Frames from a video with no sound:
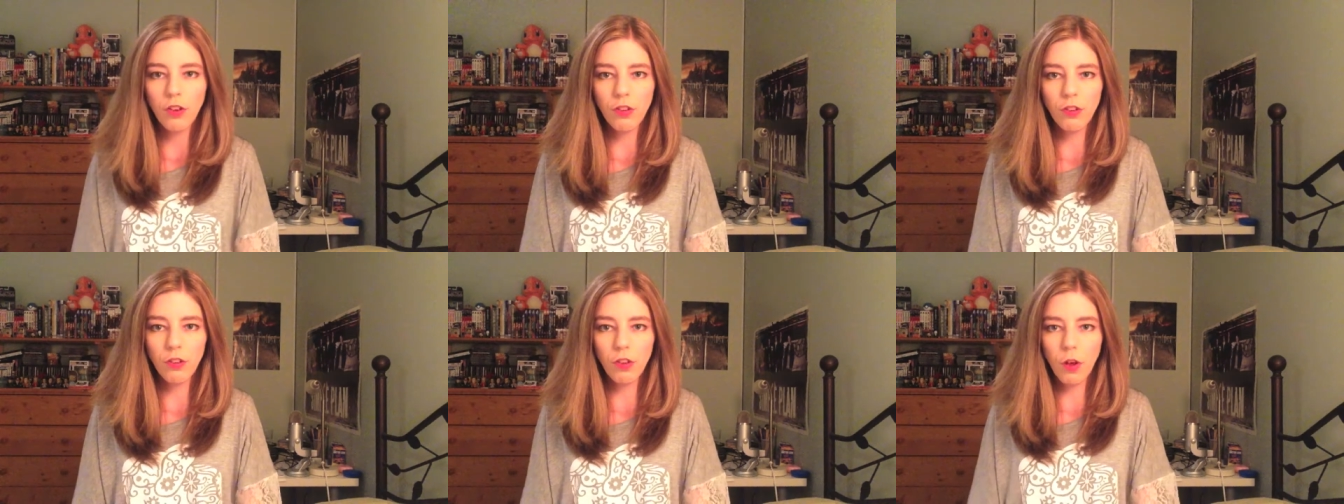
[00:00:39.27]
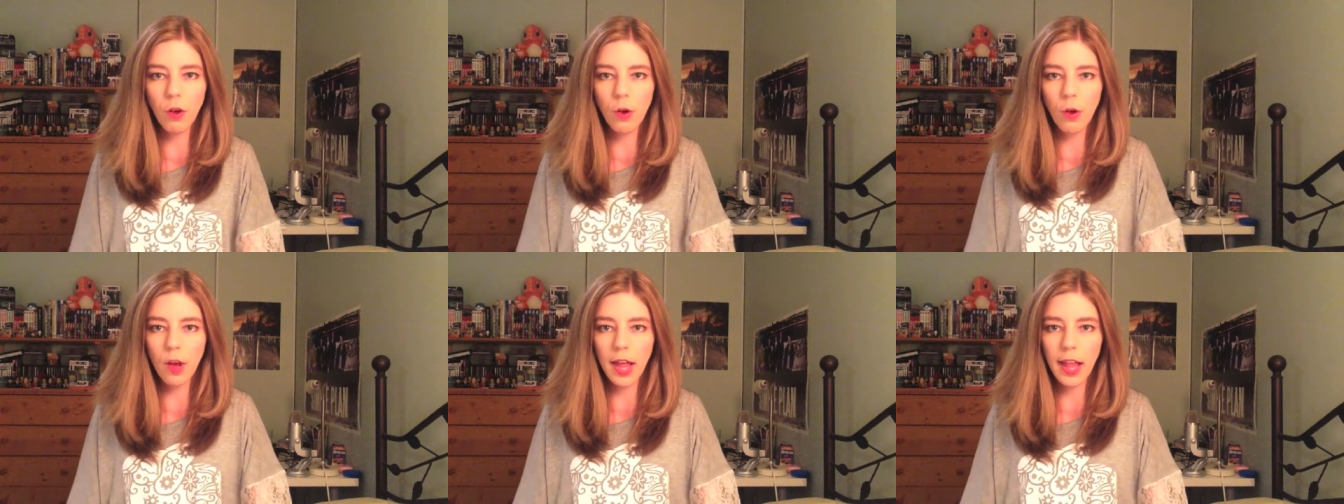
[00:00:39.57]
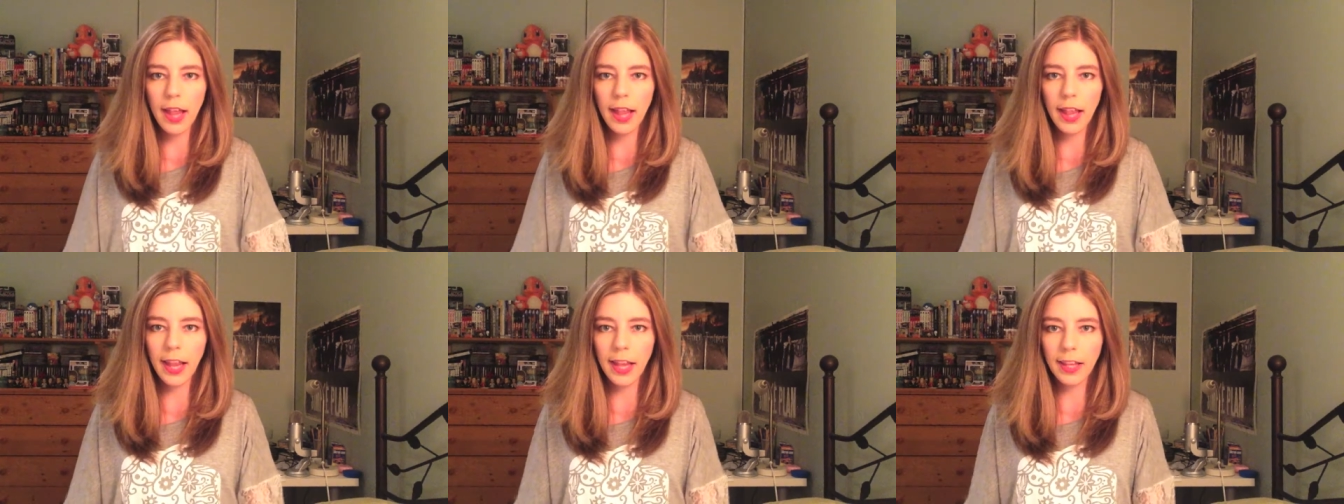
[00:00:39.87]
So
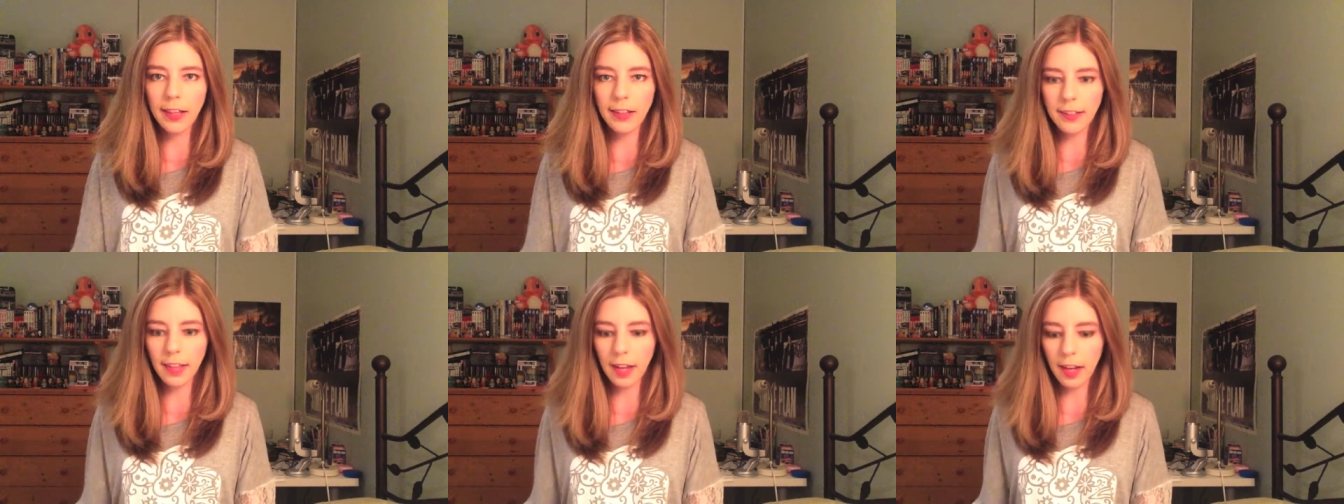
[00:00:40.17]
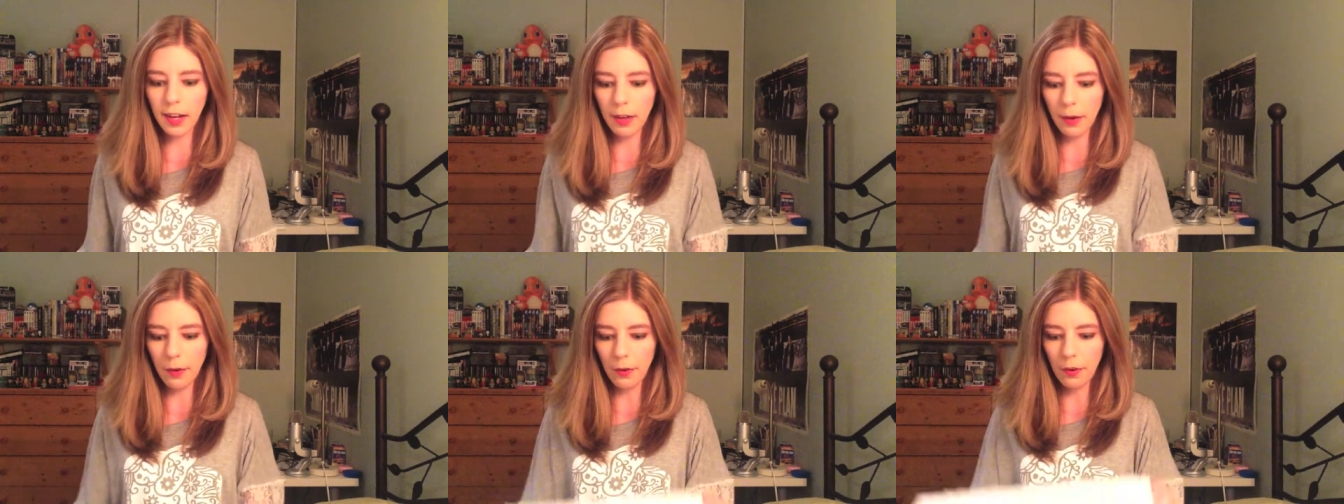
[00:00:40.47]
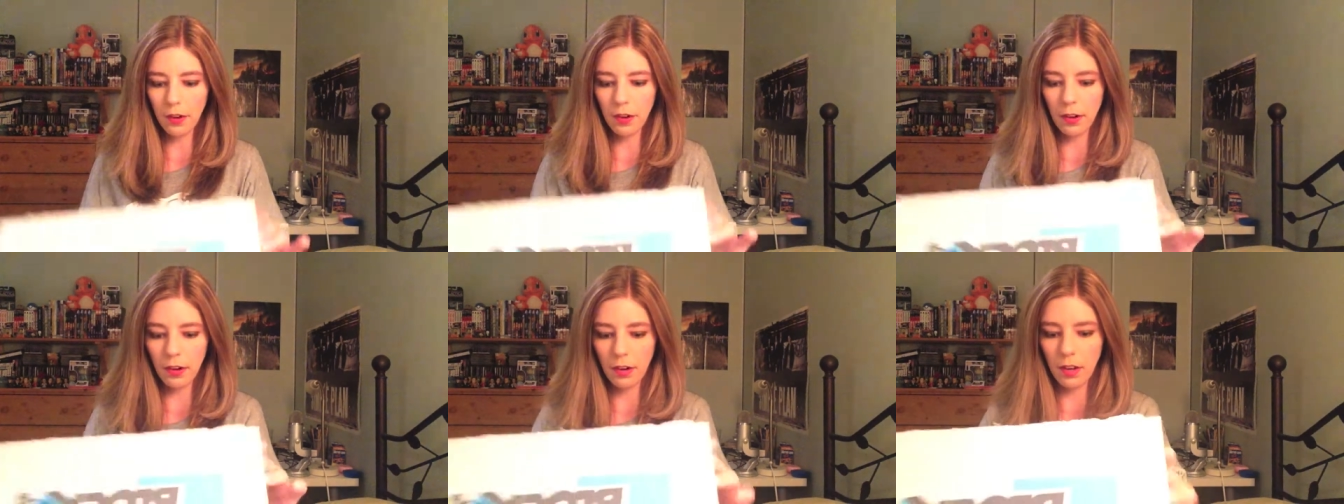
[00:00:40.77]
let's check it out.
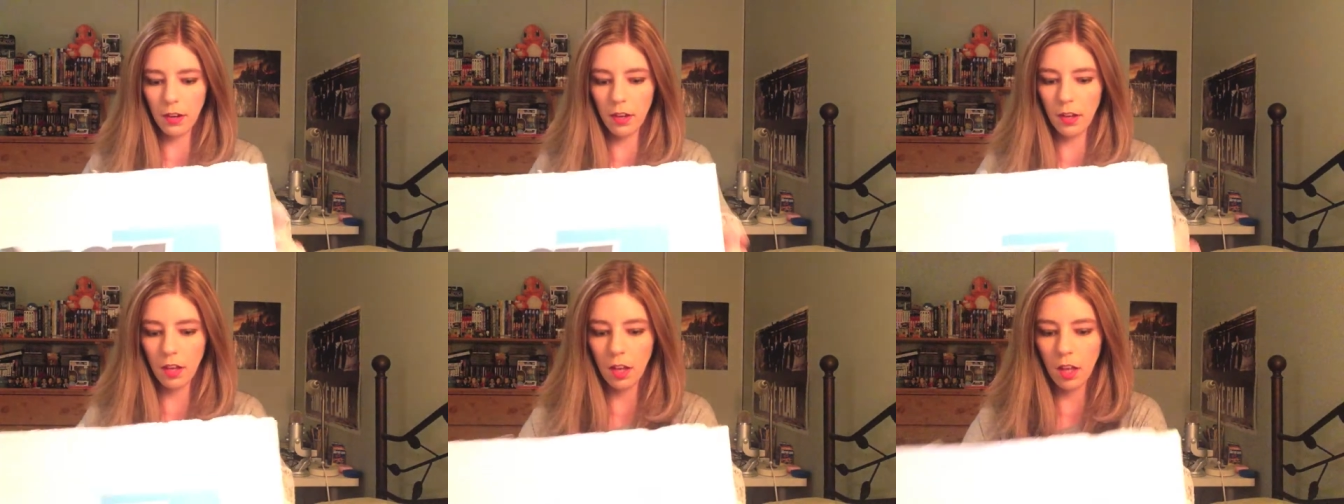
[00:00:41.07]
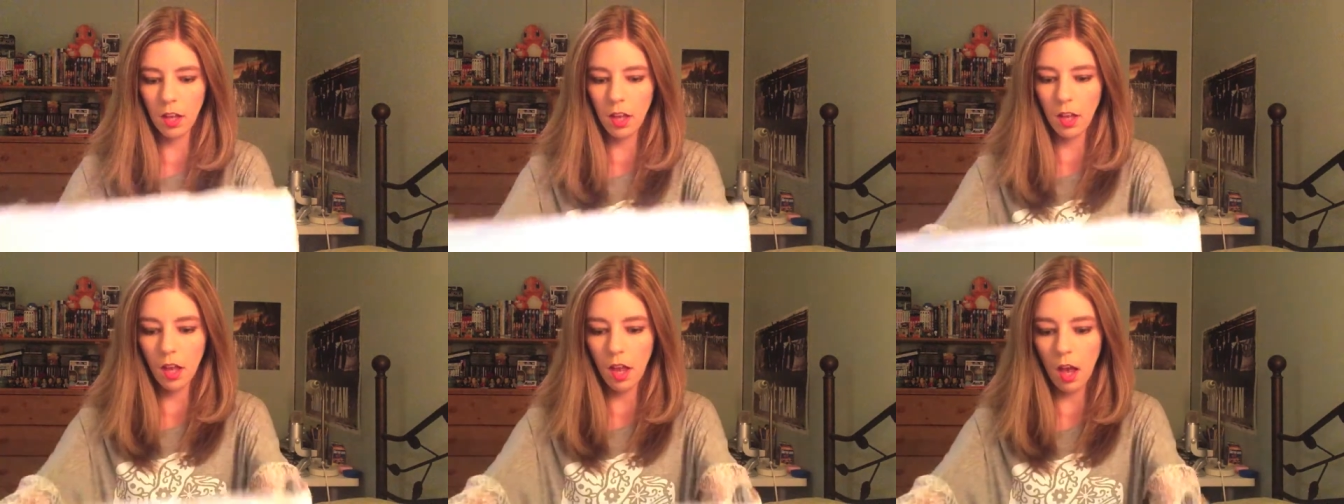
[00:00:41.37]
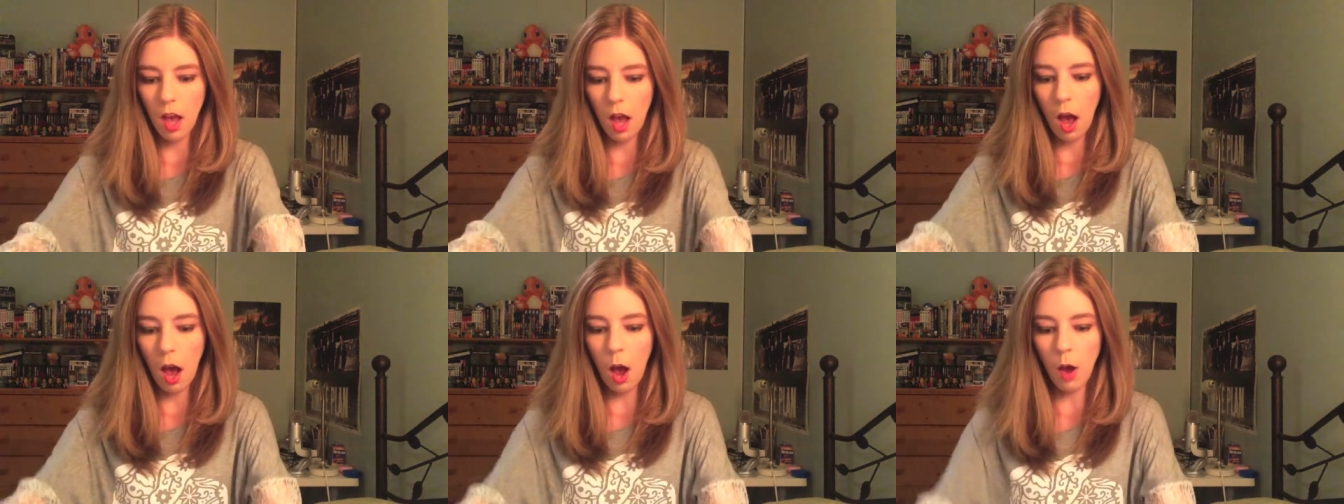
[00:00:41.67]

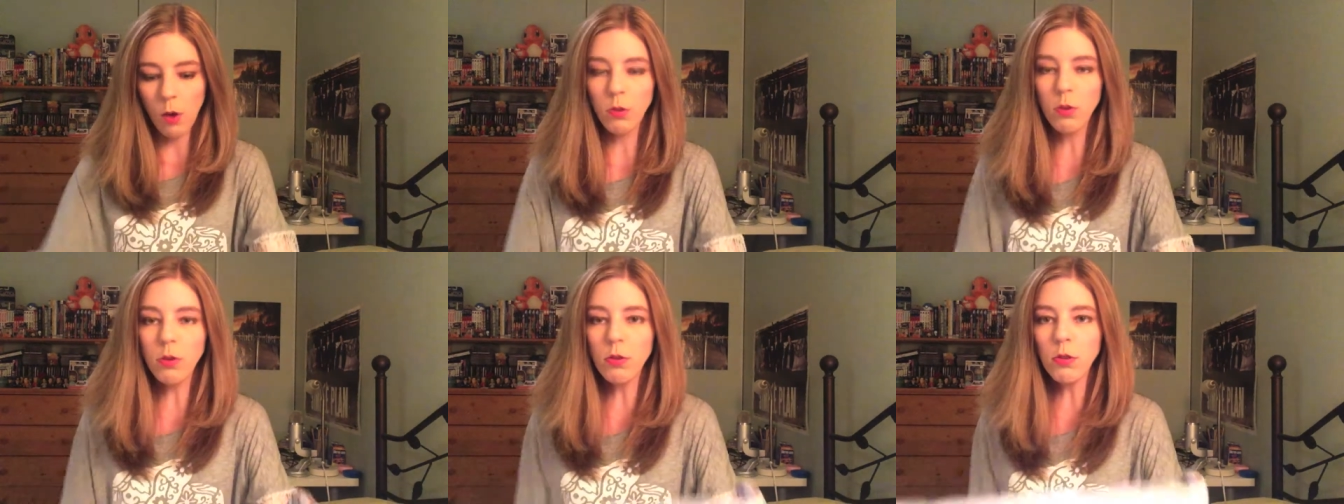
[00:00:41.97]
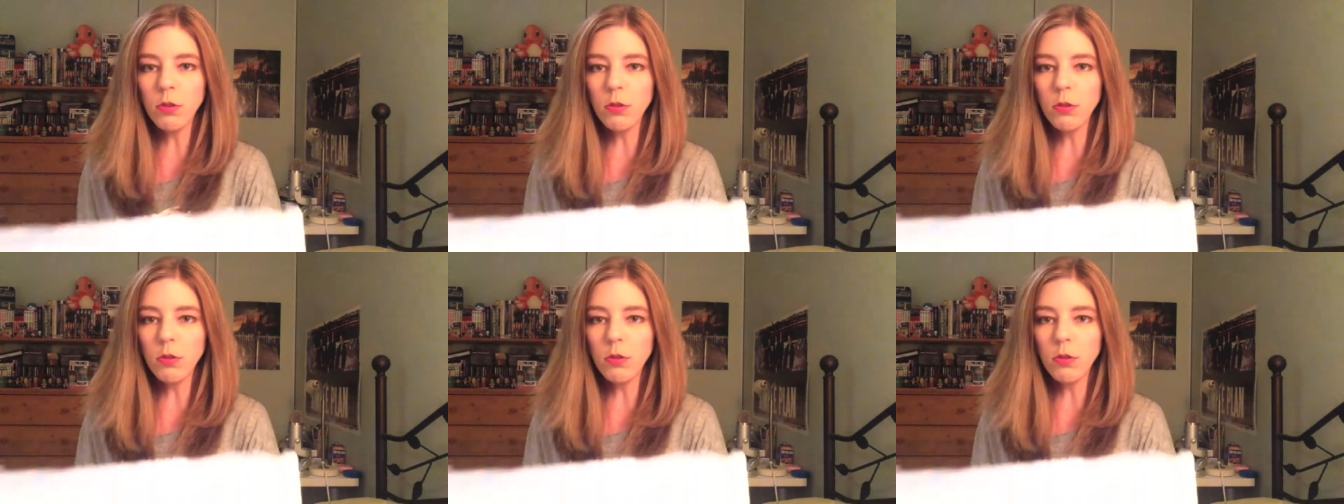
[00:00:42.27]
Ooh!